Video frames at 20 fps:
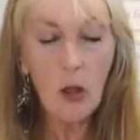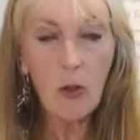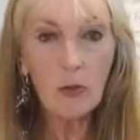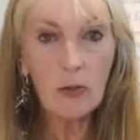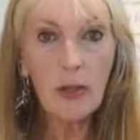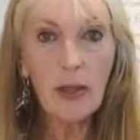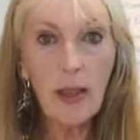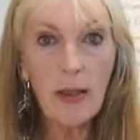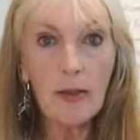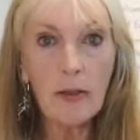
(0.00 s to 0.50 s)

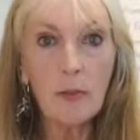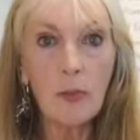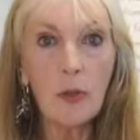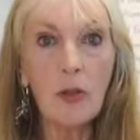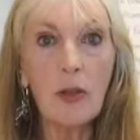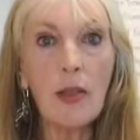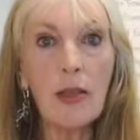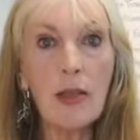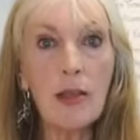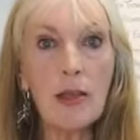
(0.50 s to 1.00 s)
only
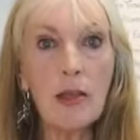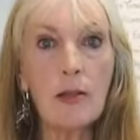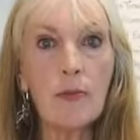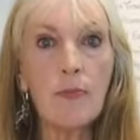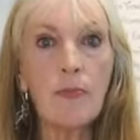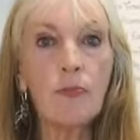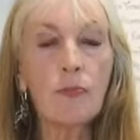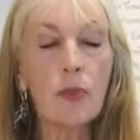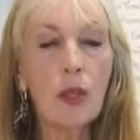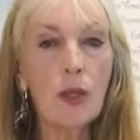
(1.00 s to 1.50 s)
edible
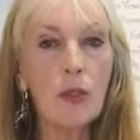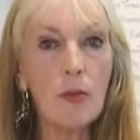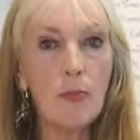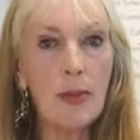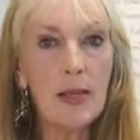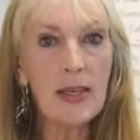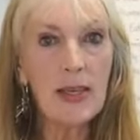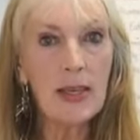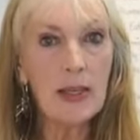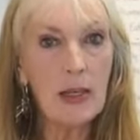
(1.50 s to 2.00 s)
in the
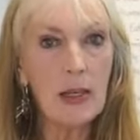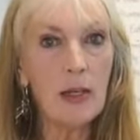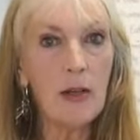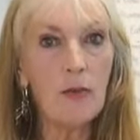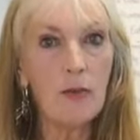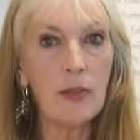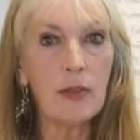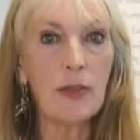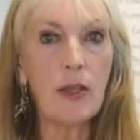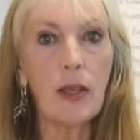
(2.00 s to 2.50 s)
beginning
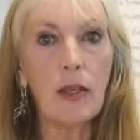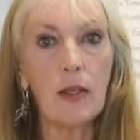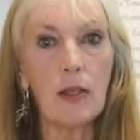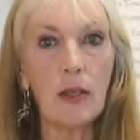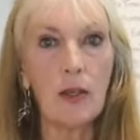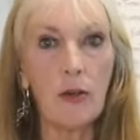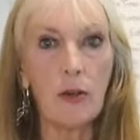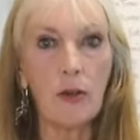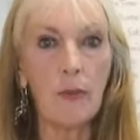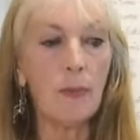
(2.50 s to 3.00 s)
of the second
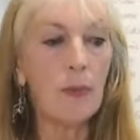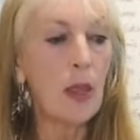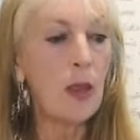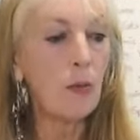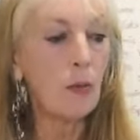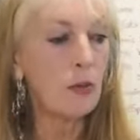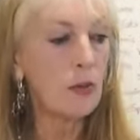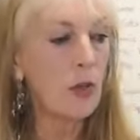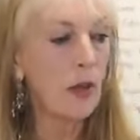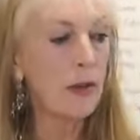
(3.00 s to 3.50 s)
year, and
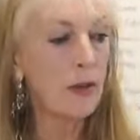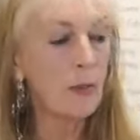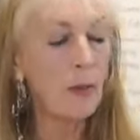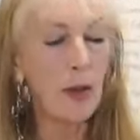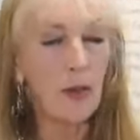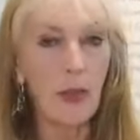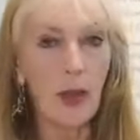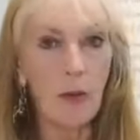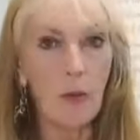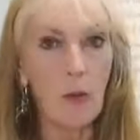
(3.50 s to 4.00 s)
we'll talk
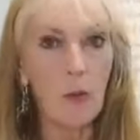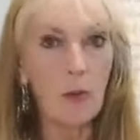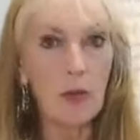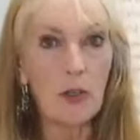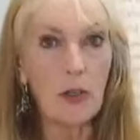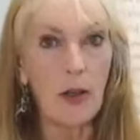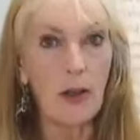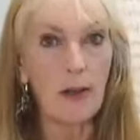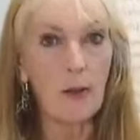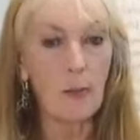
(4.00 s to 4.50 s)
about that when we
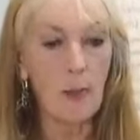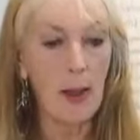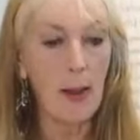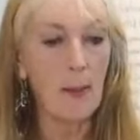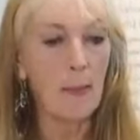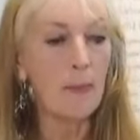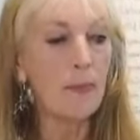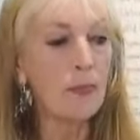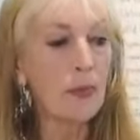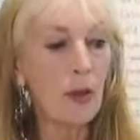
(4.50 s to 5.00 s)
talk
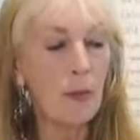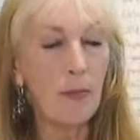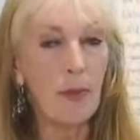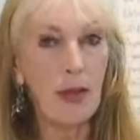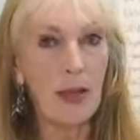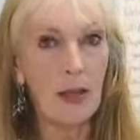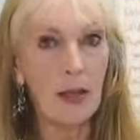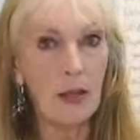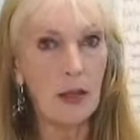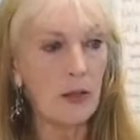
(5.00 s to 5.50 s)
about
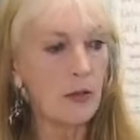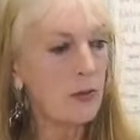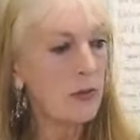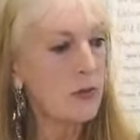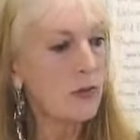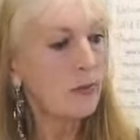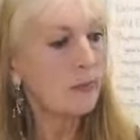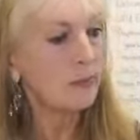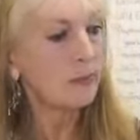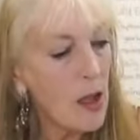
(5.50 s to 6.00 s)

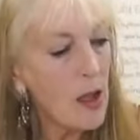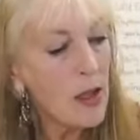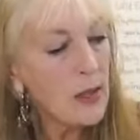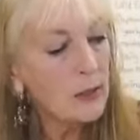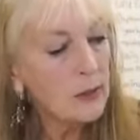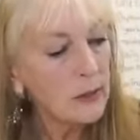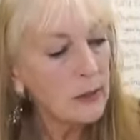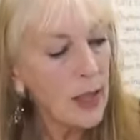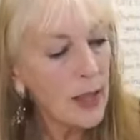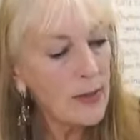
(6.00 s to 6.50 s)
biennials.
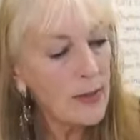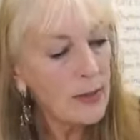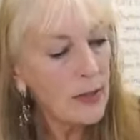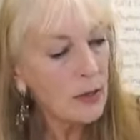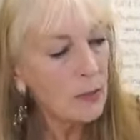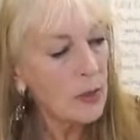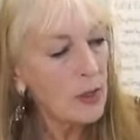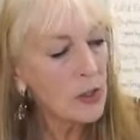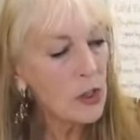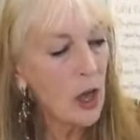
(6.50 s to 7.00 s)
Last thing
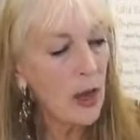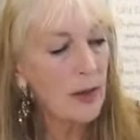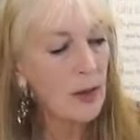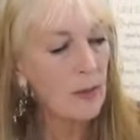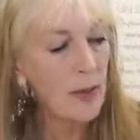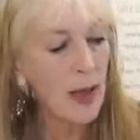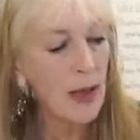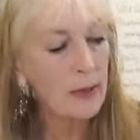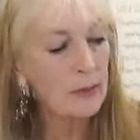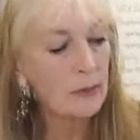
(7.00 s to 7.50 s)
I'm going to talk
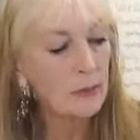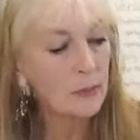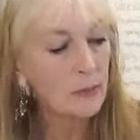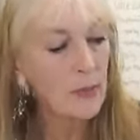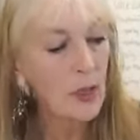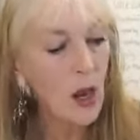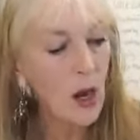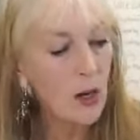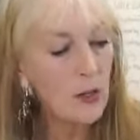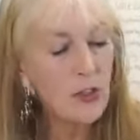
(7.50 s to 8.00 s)
about
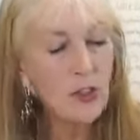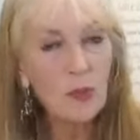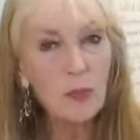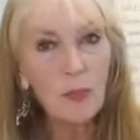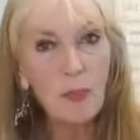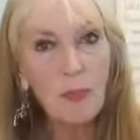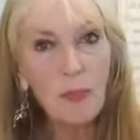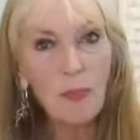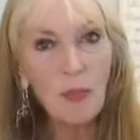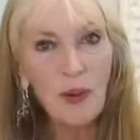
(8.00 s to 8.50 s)
are
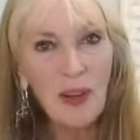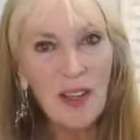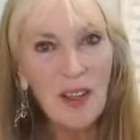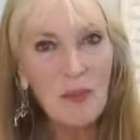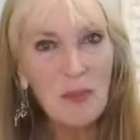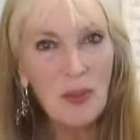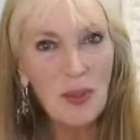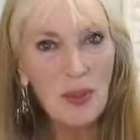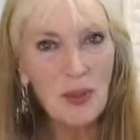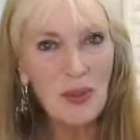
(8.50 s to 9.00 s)

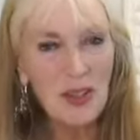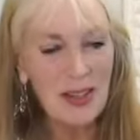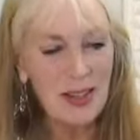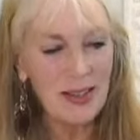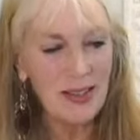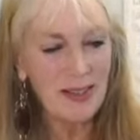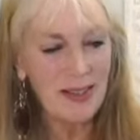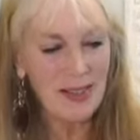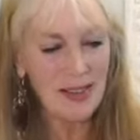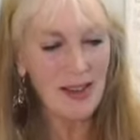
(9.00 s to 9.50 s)
spring
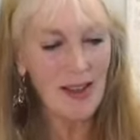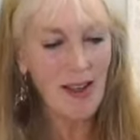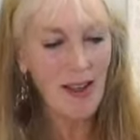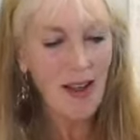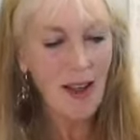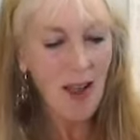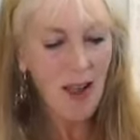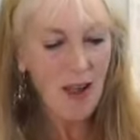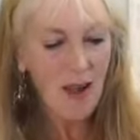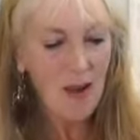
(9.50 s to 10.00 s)
beauties.
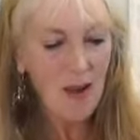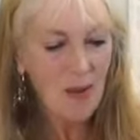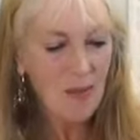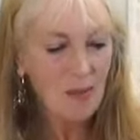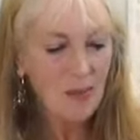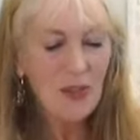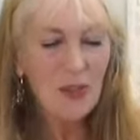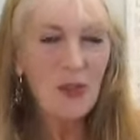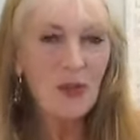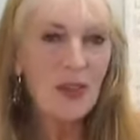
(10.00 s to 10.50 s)

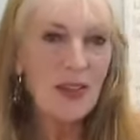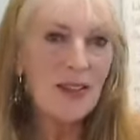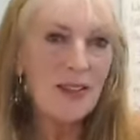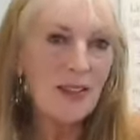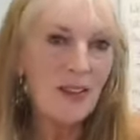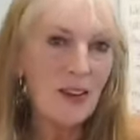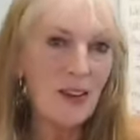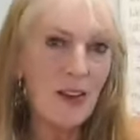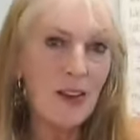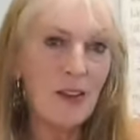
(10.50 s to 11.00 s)
Um, so these
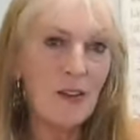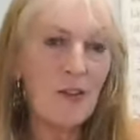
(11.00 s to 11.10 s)
are an